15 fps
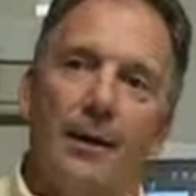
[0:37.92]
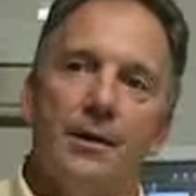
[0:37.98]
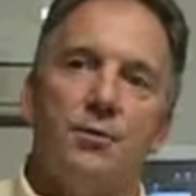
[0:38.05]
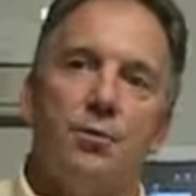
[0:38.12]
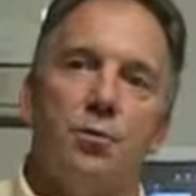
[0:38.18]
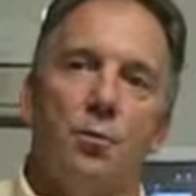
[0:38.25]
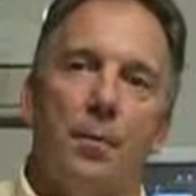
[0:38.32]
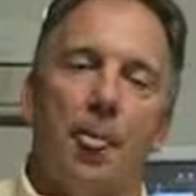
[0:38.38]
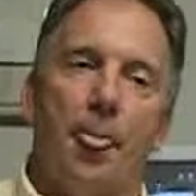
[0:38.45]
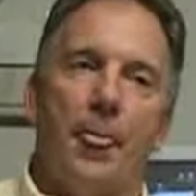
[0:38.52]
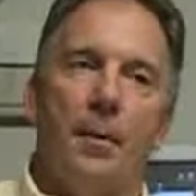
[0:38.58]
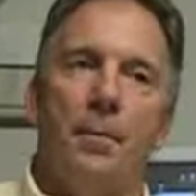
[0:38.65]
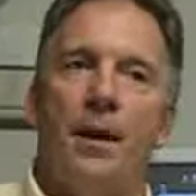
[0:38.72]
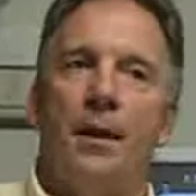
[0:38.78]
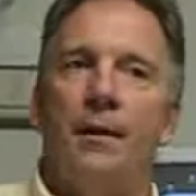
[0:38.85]

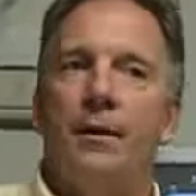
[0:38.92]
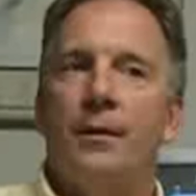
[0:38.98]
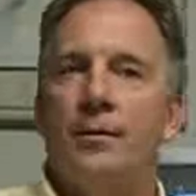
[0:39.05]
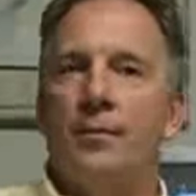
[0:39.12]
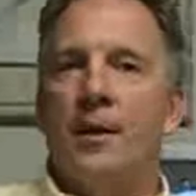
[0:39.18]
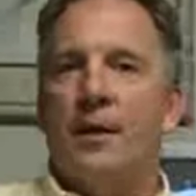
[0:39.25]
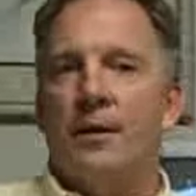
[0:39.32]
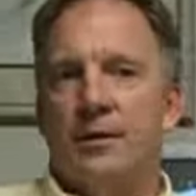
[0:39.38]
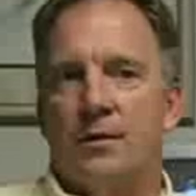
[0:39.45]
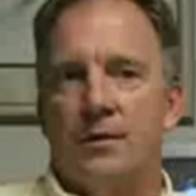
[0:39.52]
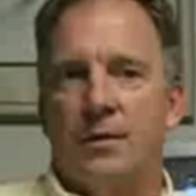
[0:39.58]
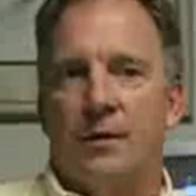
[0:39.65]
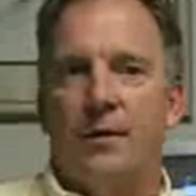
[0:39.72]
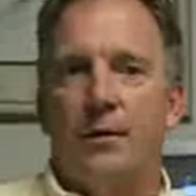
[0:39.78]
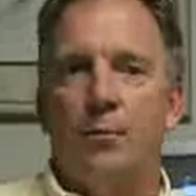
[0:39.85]
The ballot on demand
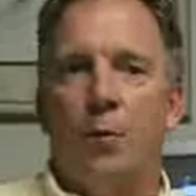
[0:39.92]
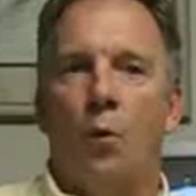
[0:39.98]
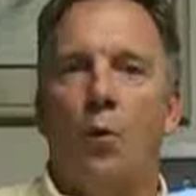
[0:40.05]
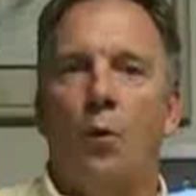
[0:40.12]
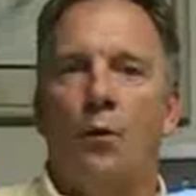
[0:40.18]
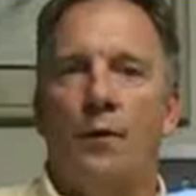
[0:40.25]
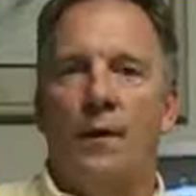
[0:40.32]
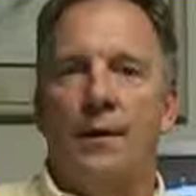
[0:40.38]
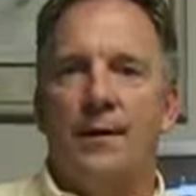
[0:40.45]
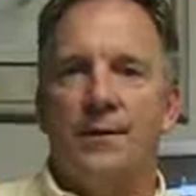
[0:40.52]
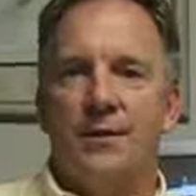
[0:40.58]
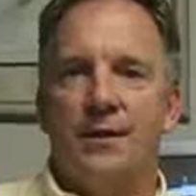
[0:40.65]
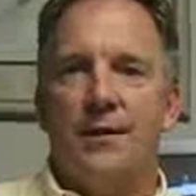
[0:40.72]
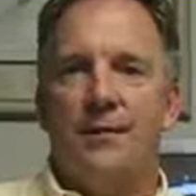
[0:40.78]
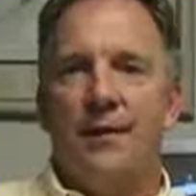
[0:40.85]
is nothing more than,
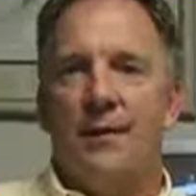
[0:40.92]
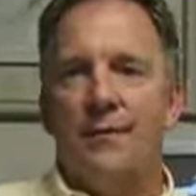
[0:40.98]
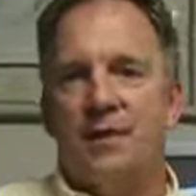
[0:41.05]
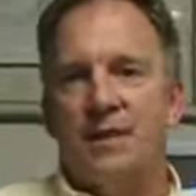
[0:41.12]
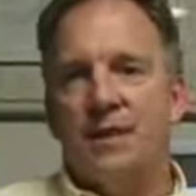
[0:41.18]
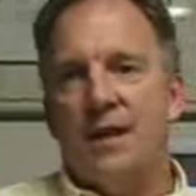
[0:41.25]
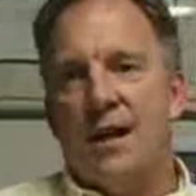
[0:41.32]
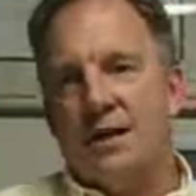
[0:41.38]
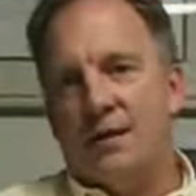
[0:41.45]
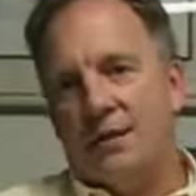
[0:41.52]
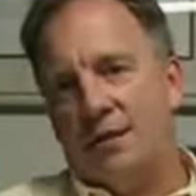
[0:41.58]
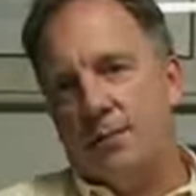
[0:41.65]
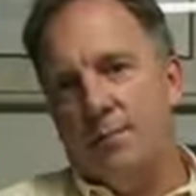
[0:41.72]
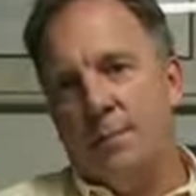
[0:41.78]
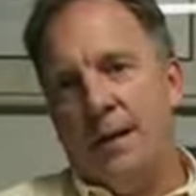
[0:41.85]
instead of having
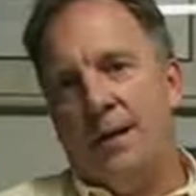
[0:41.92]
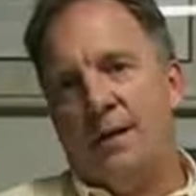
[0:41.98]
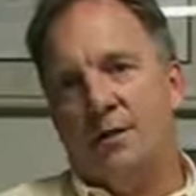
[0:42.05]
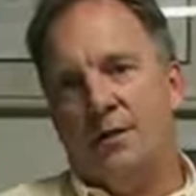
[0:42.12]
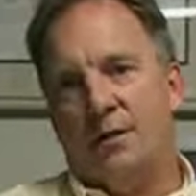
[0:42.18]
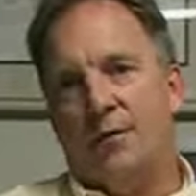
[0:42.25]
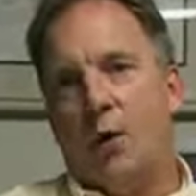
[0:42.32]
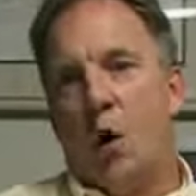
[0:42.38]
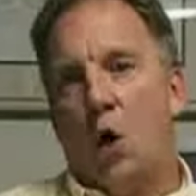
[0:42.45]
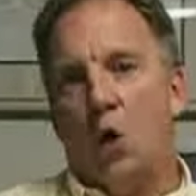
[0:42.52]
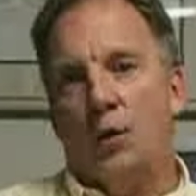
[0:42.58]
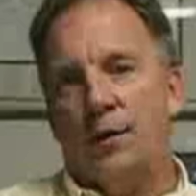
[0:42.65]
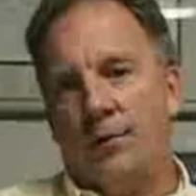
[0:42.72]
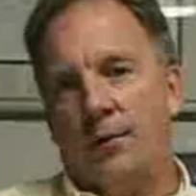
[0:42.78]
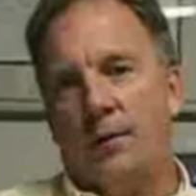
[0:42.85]
stacks of ballots of
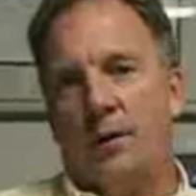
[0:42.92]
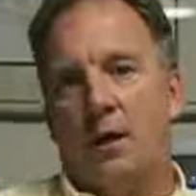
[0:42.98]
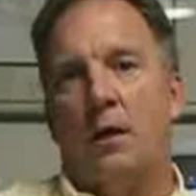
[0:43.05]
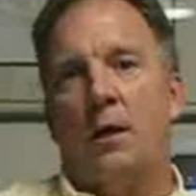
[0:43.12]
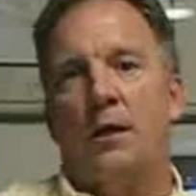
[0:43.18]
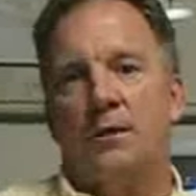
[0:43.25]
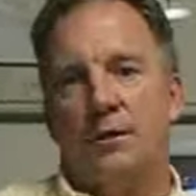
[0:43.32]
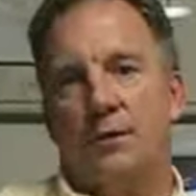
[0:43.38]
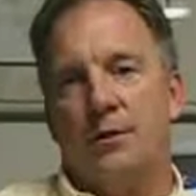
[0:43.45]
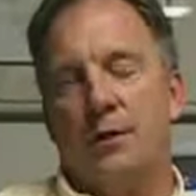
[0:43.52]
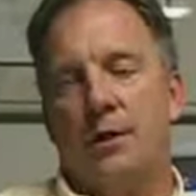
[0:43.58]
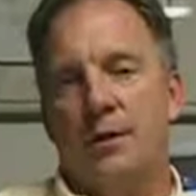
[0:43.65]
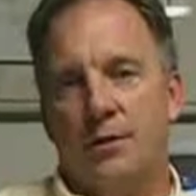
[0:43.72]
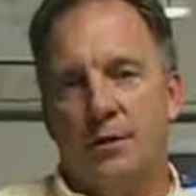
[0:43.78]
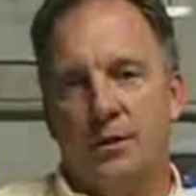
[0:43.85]
all different kinds, because
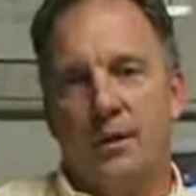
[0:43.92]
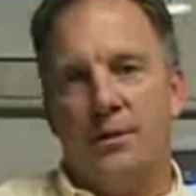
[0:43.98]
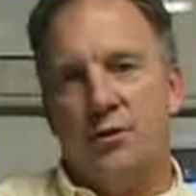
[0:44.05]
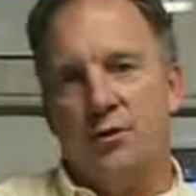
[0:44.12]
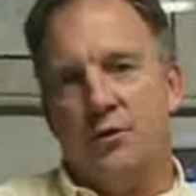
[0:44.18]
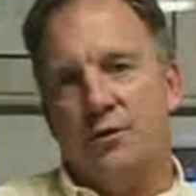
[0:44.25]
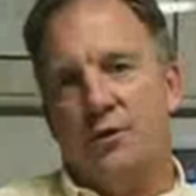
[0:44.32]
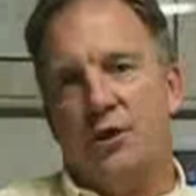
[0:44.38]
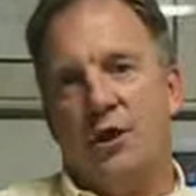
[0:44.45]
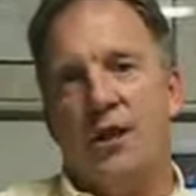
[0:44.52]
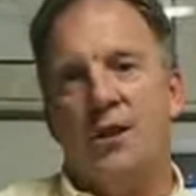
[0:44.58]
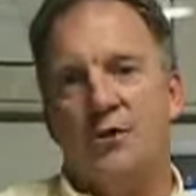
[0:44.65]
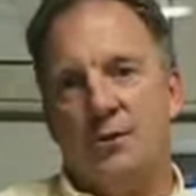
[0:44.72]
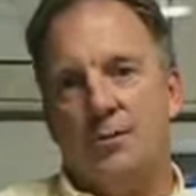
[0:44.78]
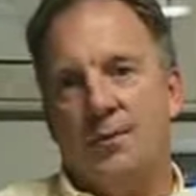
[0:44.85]
the legislation
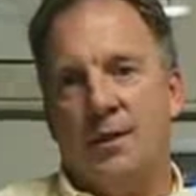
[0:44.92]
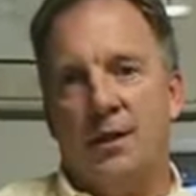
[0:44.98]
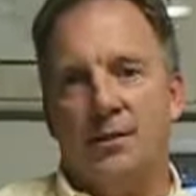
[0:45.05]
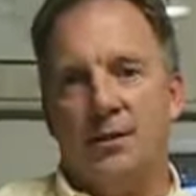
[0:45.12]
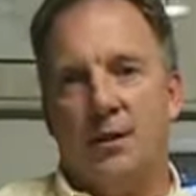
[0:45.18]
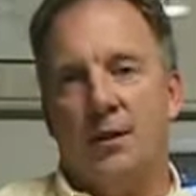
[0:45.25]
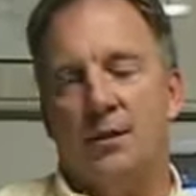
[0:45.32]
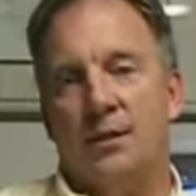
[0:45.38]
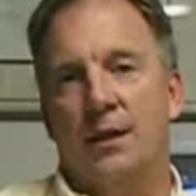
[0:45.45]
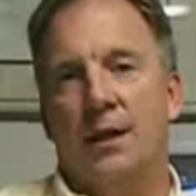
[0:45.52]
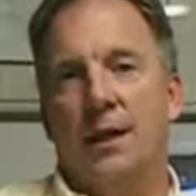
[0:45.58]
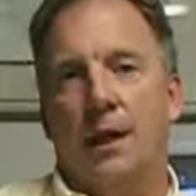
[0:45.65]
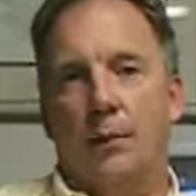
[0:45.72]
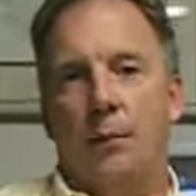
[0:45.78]
changed some things on us,